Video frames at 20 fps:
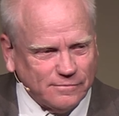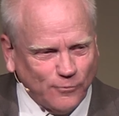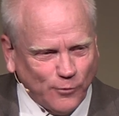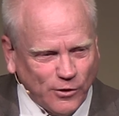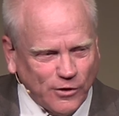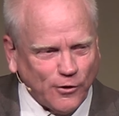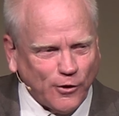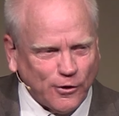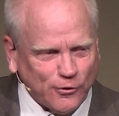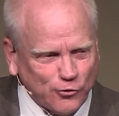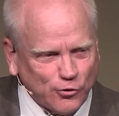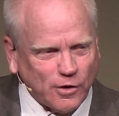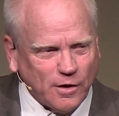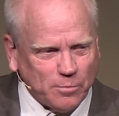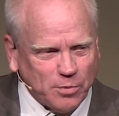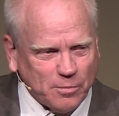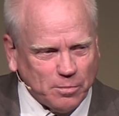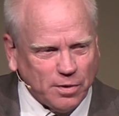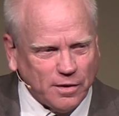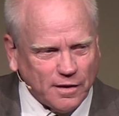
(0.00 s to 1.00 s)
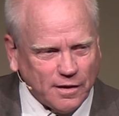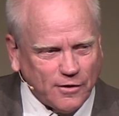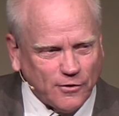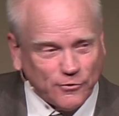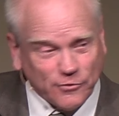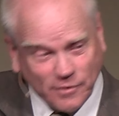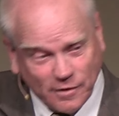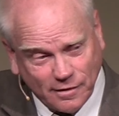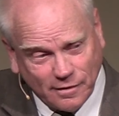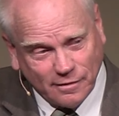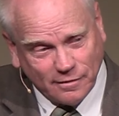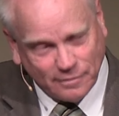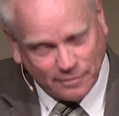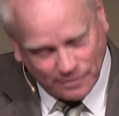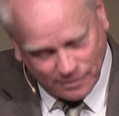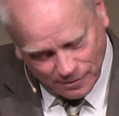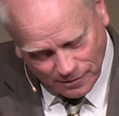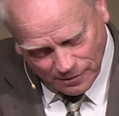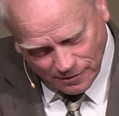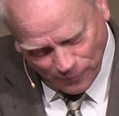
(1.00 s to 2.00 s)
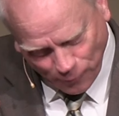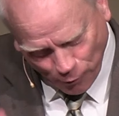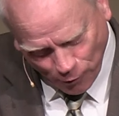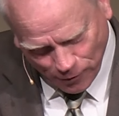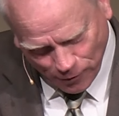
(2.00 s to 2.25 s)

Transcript: when there are trumpet players in the